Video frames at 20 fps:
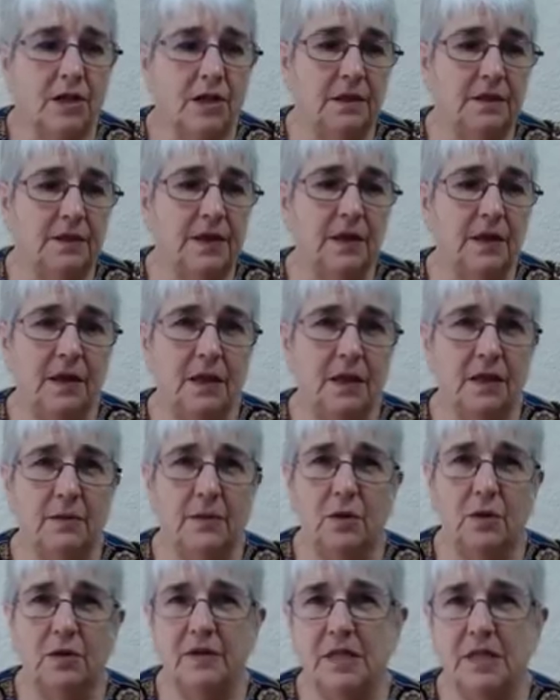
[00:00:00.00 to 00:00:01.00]
At the beginning of the
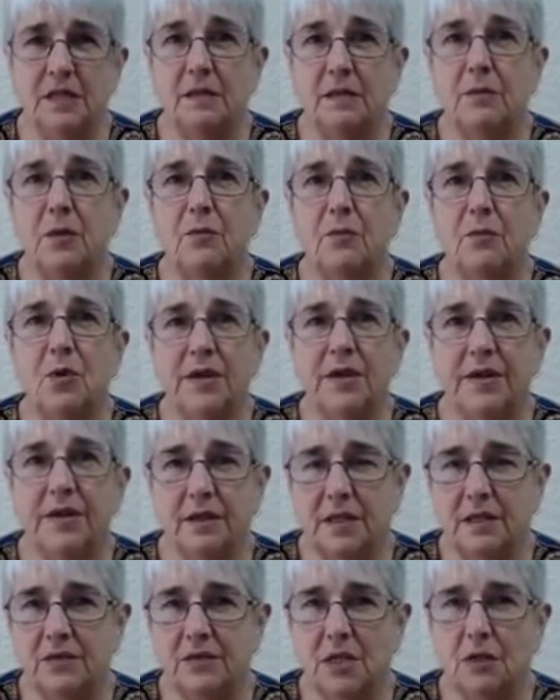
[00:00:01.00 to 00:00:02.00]
book of Esther,
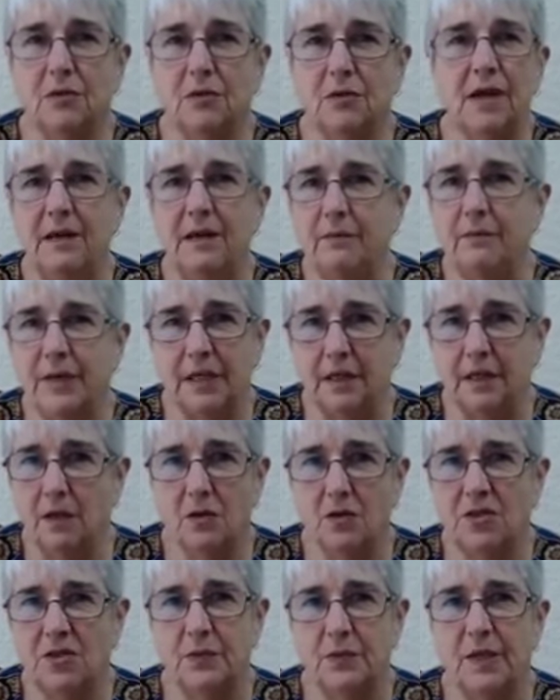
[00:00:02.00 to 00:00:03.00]
Memucan gives a great big
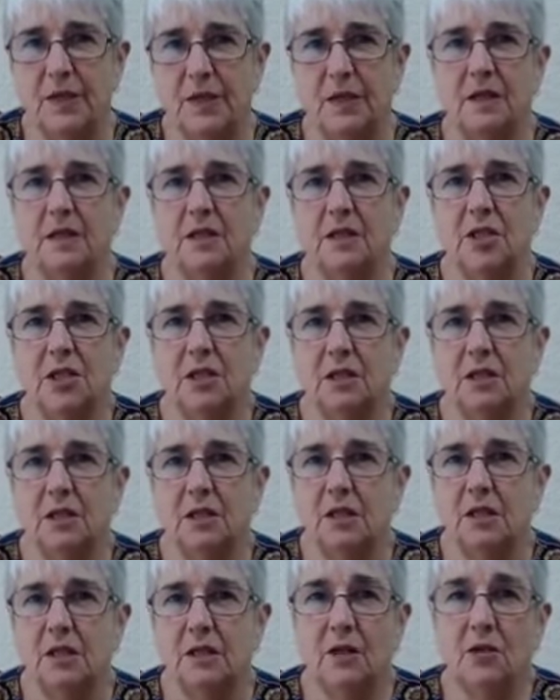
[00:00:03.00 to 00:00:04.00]
long speech,
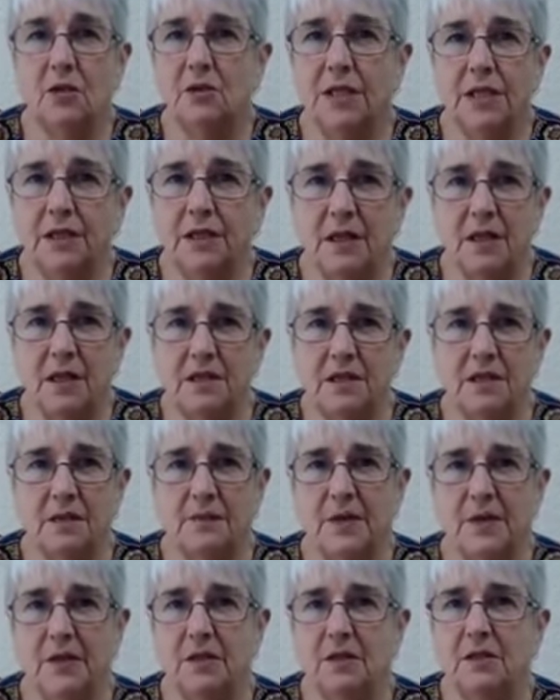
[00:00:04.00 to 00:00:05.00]
longer than the king's
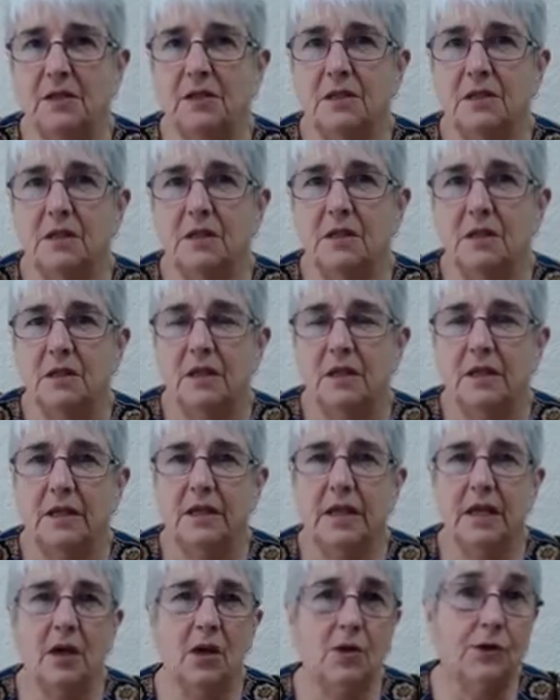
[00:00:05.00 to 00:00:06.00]
speech.
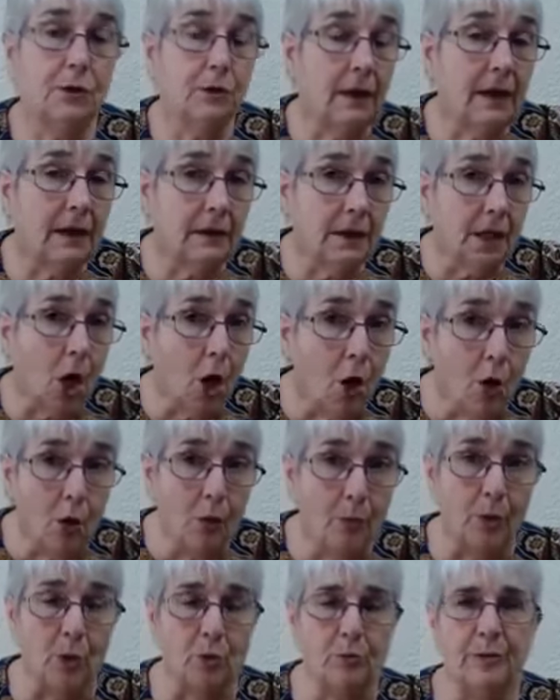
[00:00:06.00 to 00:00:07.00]
Now, throughout the
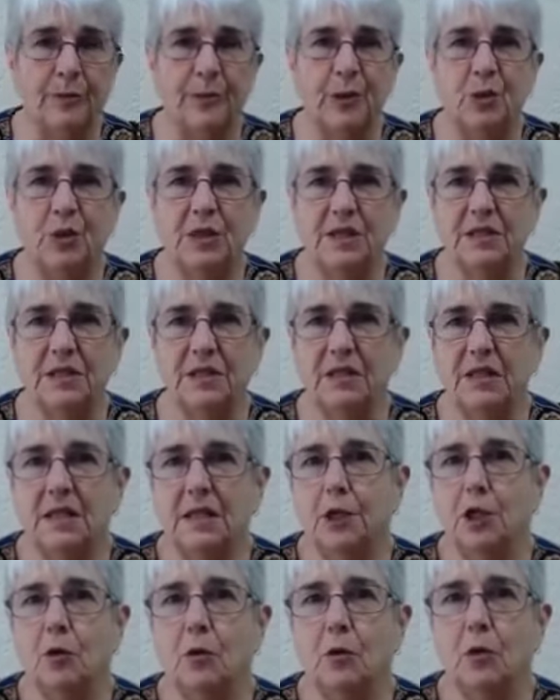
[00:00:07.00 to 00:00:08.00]
whole book, Memucan doesn't say
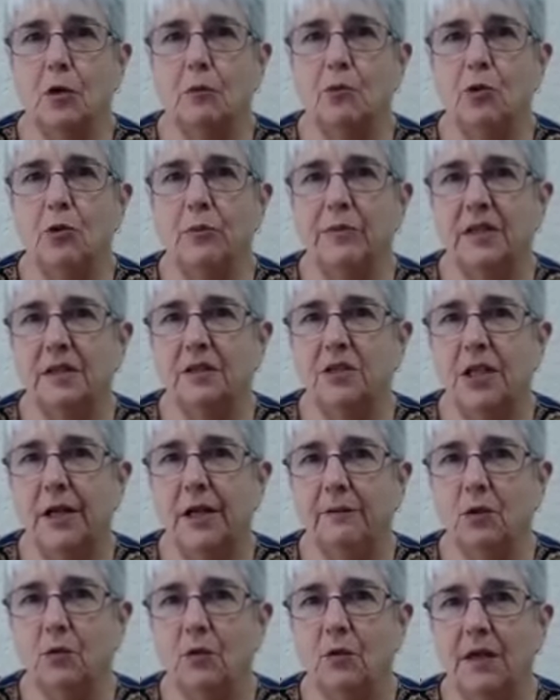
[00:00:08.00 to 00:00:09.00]
a whole lot more, but in
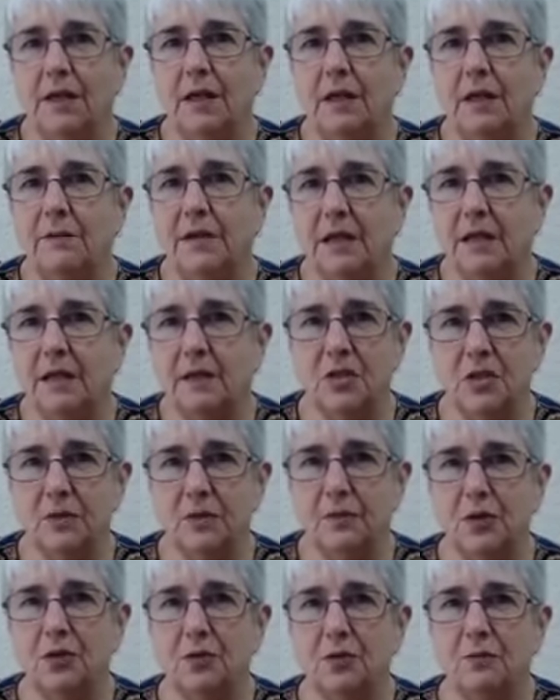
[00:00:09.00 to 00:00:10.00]
chapter 1 he becomes
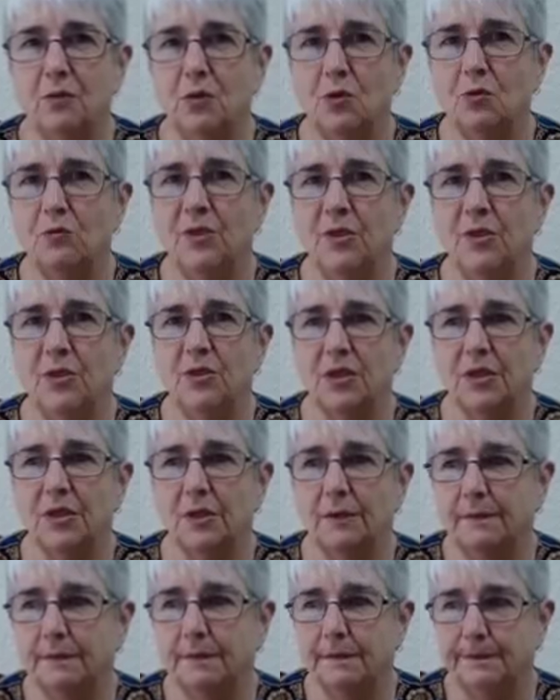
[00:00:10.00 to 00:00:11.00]
the most important
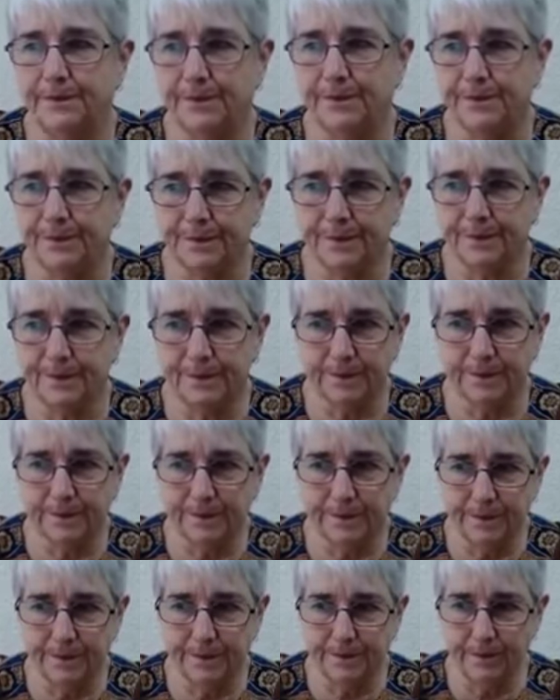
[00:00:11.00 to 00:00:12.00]
person,
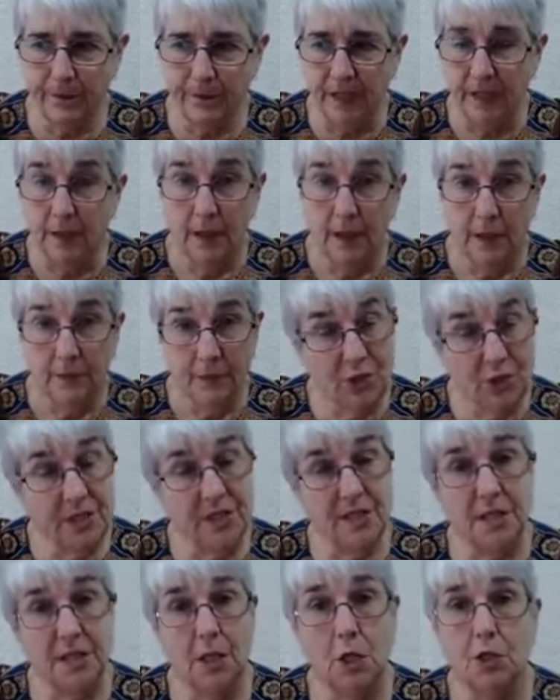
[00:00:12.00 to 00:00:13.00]
because he
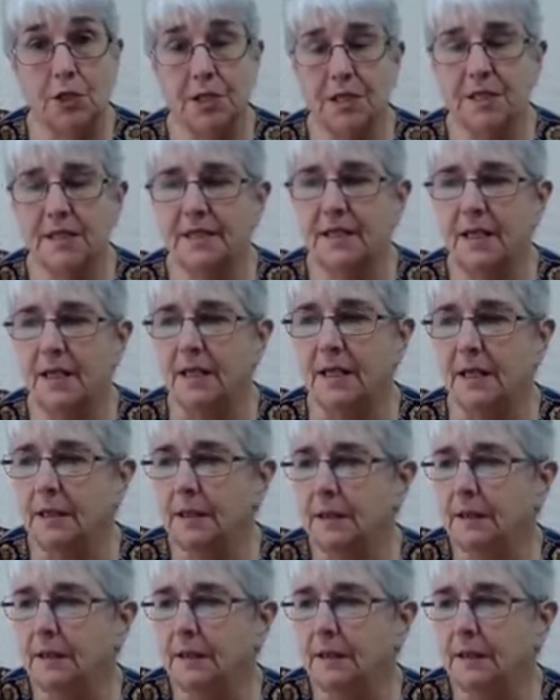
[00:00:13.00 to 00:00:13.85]
has a lot to say.